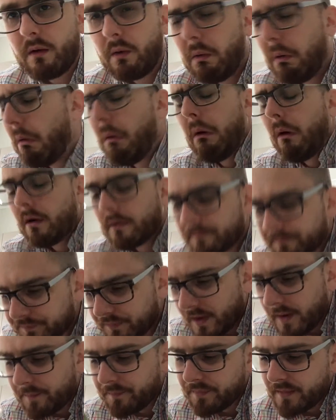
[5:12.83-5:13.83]
I
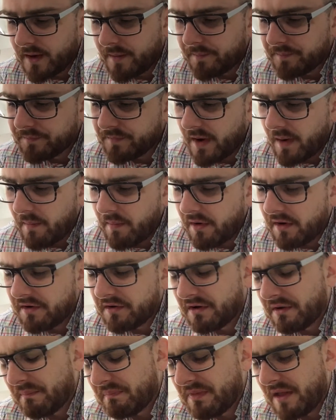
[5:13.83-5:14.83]

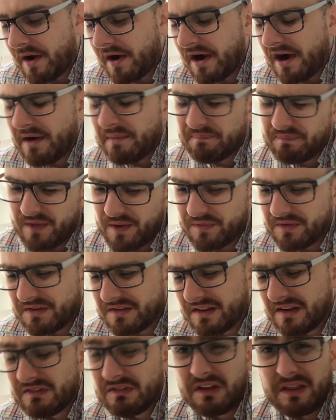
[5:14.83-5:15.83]
was gonna
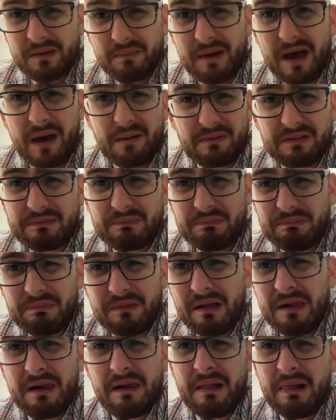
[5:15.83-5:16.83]
say it's not that bad, but
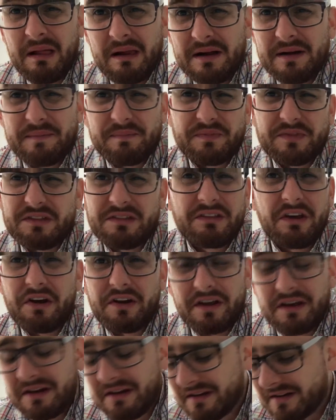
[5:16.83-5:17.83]
don't
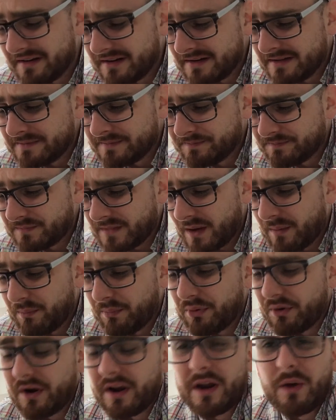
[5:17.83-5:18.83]
eat it.
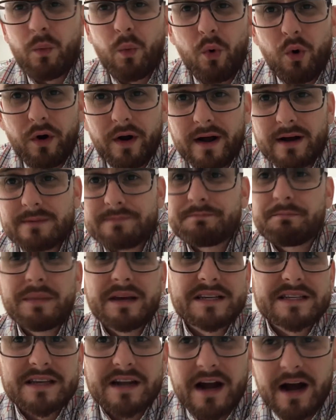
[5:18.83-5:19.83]
Put it in water,
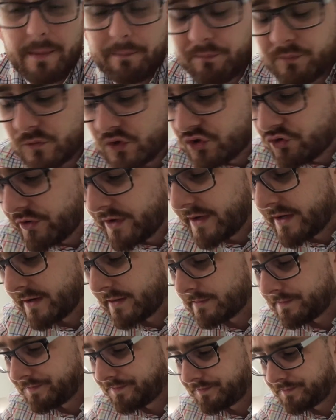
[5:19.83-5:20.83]
mix it up, drink
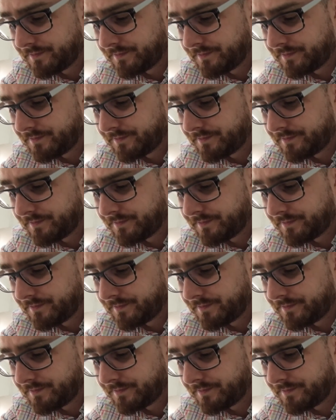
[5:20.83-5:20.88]
it.